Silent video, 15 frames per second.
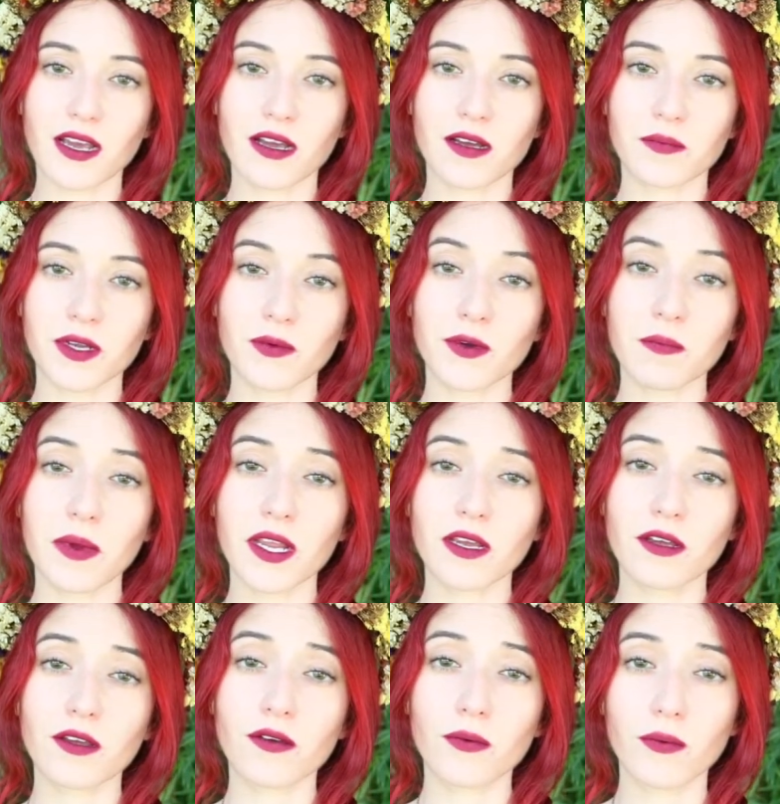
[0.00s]
Um, it would make
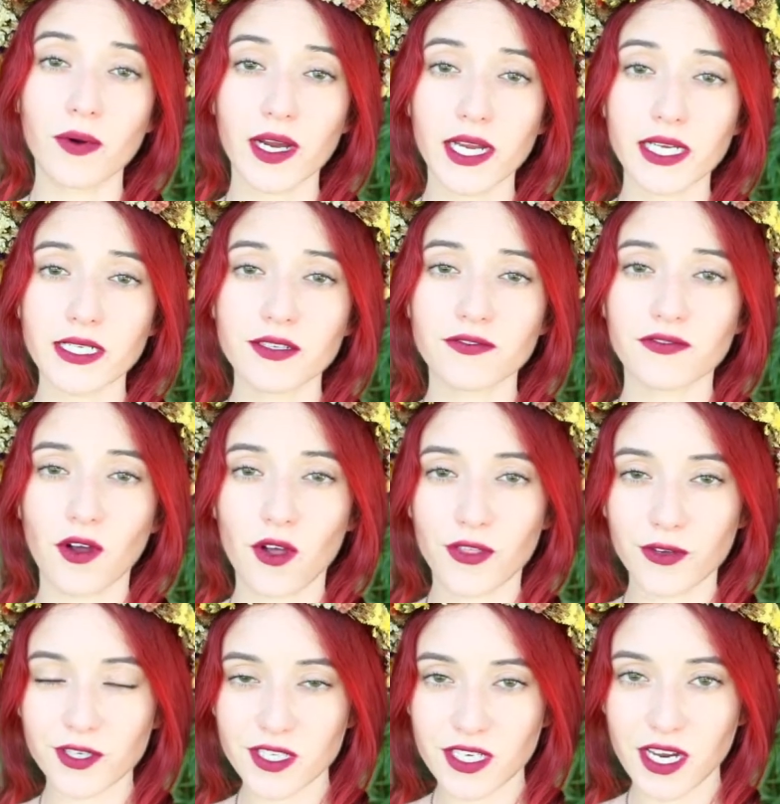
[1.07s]
a great
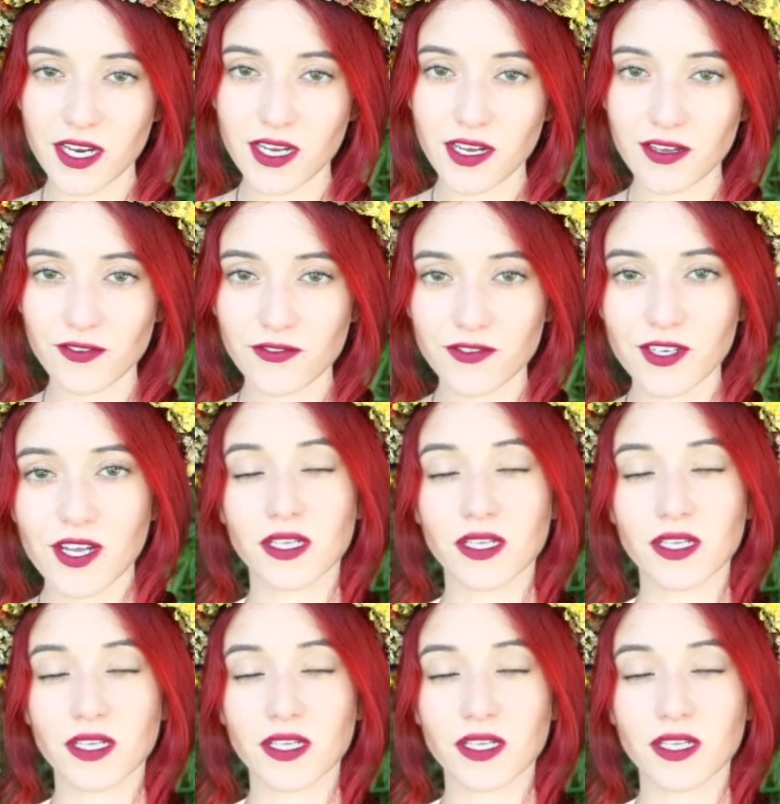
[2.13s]
Father's Day gift.